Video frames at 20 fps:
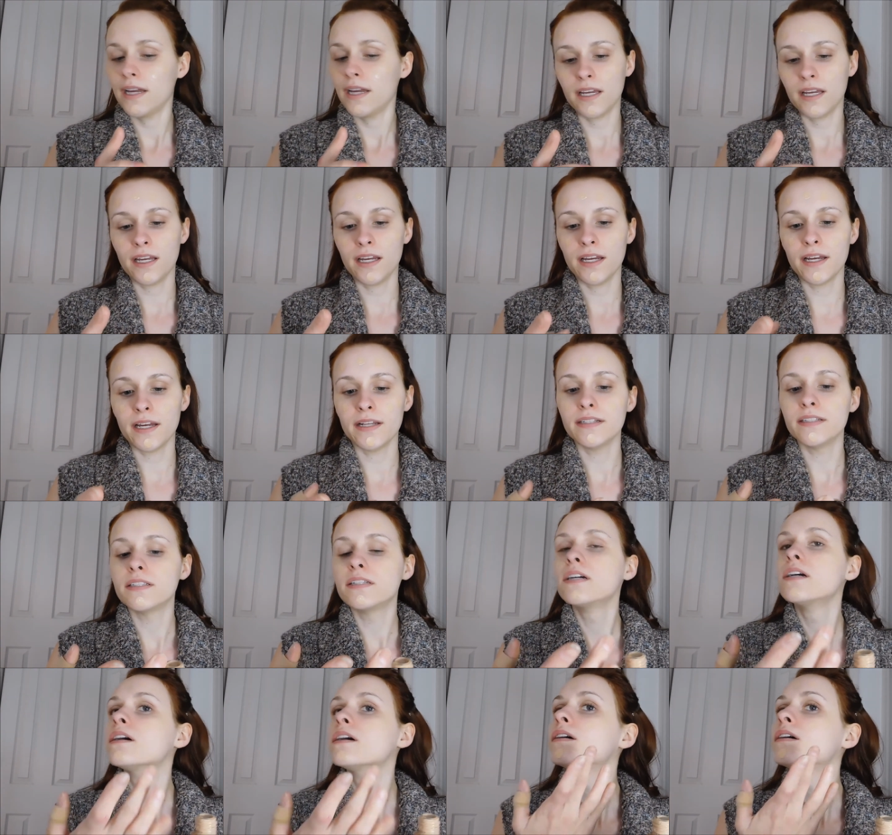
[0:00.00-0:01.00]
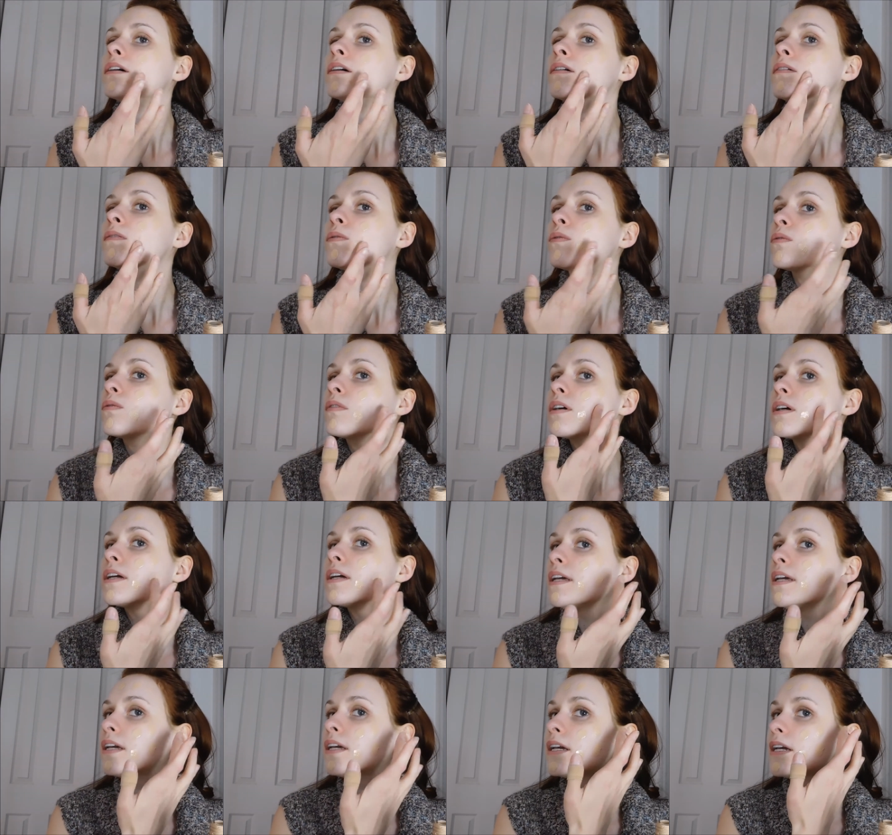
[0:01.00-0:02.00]
and
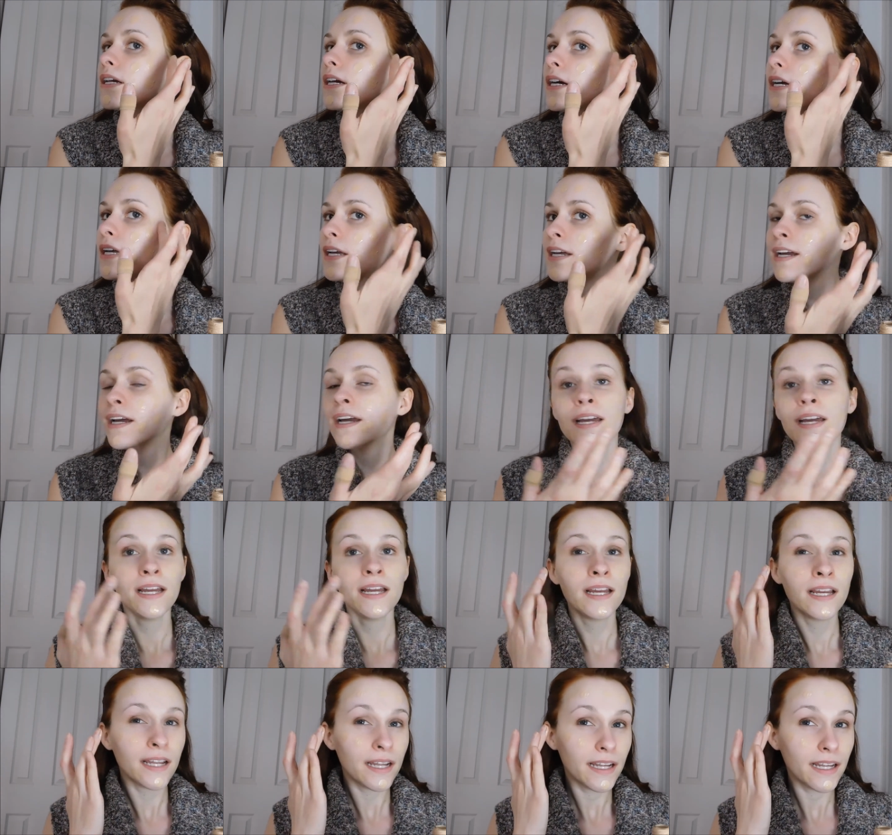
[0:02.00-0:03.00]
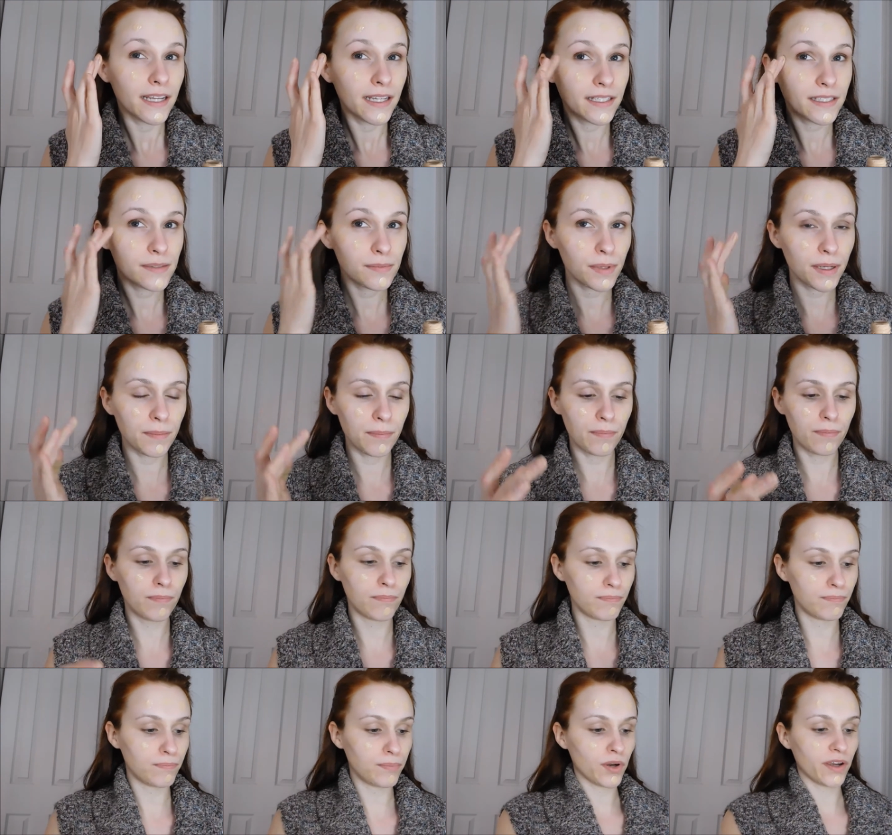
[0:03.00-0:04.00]
he is my
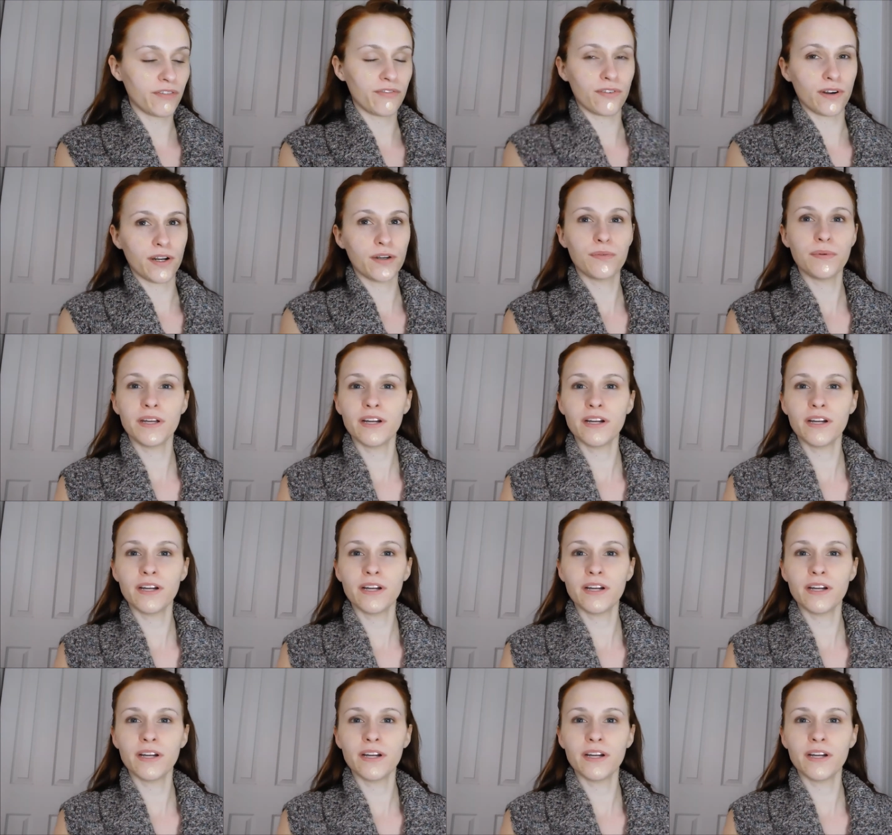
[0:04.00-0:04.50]
boyfriend.